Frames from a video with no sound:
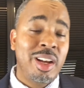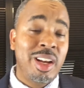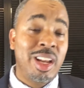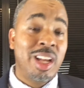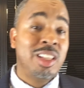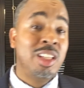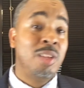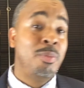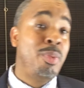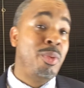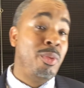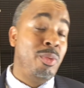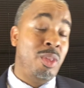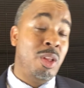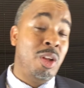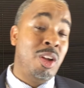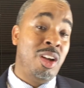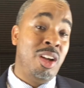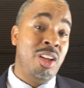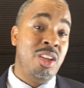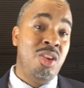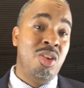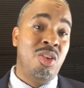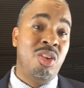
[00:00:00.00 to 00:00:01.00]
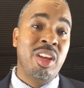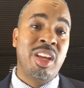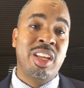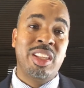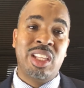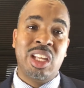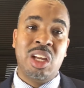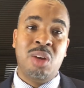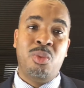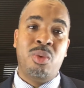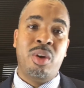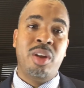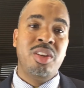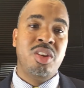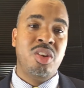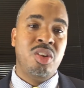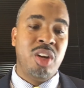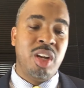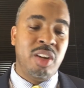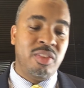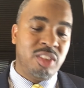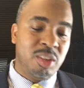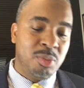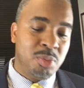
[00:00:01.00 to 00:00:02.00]
Now, you only get that 1 year
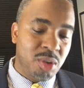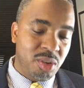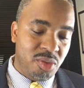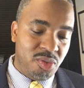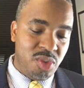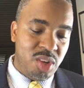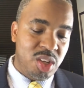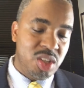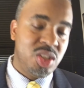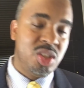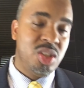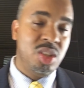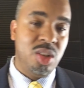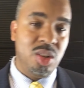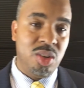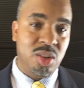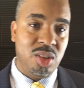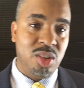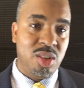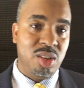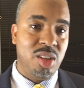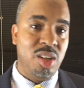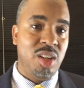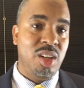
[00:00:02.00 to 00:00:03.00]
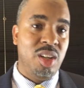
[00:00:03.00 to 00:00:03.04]
if the provisional